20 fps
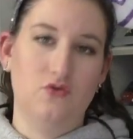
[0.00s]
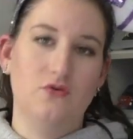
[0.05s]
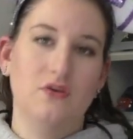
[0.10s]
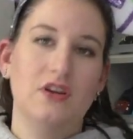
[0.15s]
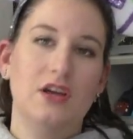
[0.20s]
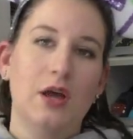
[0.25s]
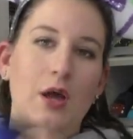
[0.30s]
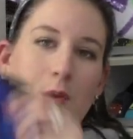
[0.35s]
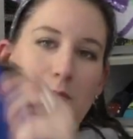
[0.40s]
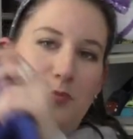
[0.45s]
you
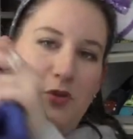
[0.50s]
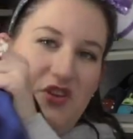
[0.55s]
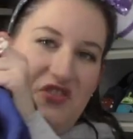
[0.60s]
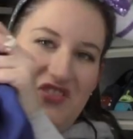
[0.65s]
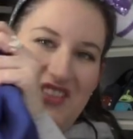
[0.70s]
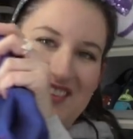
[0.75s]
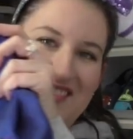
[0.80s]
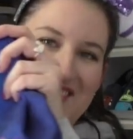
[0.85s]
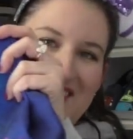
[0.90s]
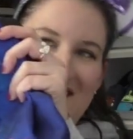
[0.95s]
put
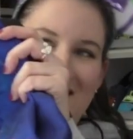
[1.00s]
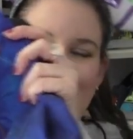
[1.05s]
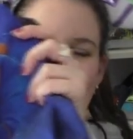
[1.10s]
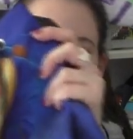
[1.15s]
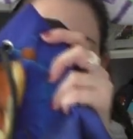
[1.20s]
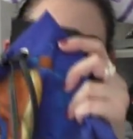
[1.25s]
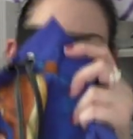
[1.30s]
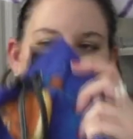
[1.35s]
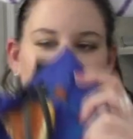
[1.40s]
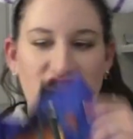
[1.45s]
things
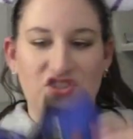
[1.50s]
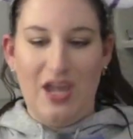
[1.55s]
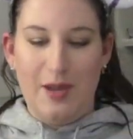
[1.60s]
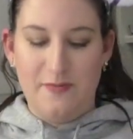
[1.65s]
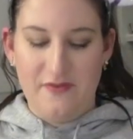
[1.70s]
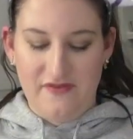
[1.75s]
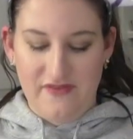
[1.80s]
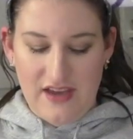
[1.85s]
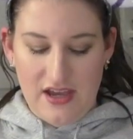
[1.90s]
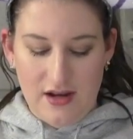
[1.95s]
in and the
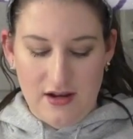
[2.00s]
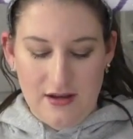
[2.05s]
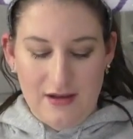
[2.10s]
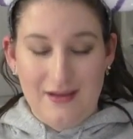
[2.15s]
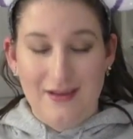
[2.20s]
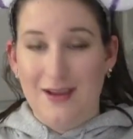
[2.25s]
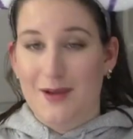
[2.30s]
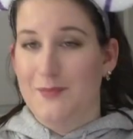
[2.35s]
shape of it,